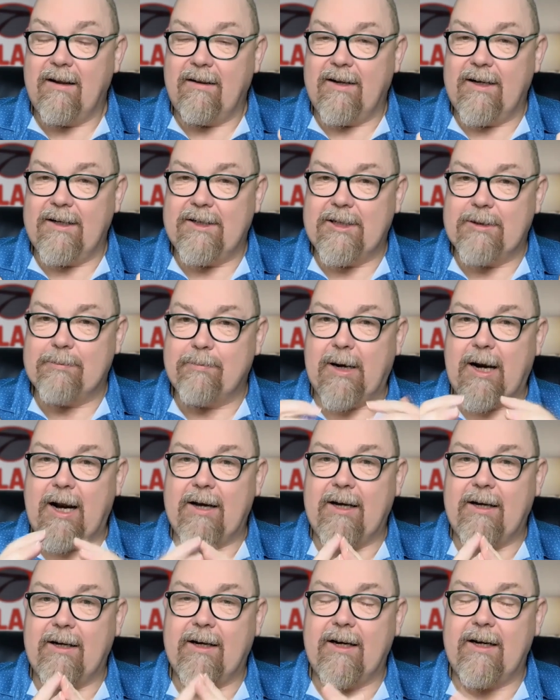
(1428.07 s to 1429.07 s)
This is
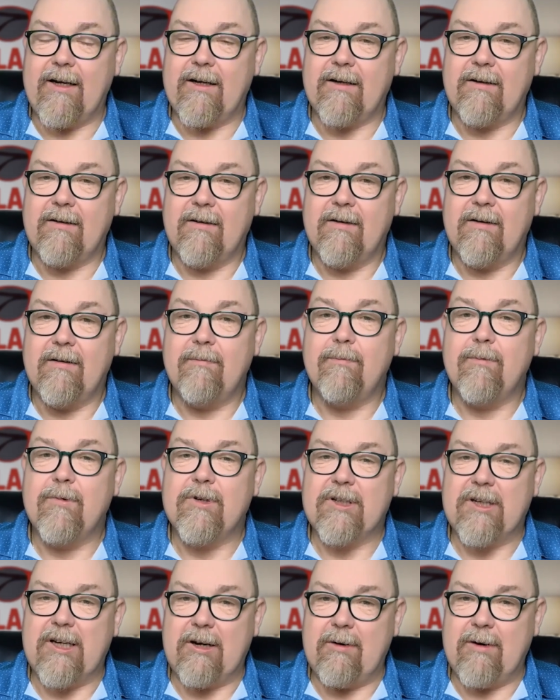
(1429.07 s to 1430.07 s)
Planning Geek.
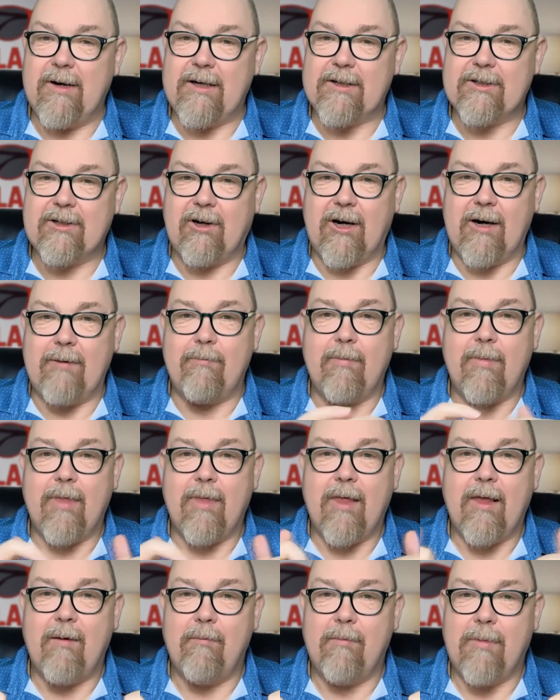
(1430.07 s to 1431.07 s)
See you next time.
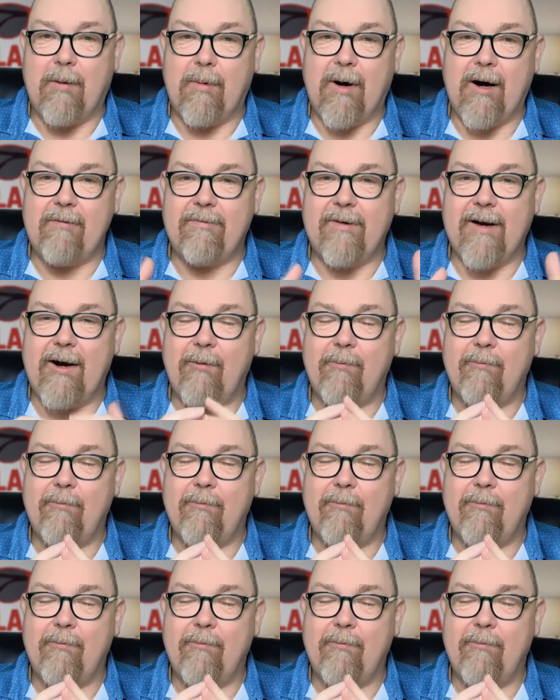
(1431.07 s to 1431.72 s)
Bye bye for now.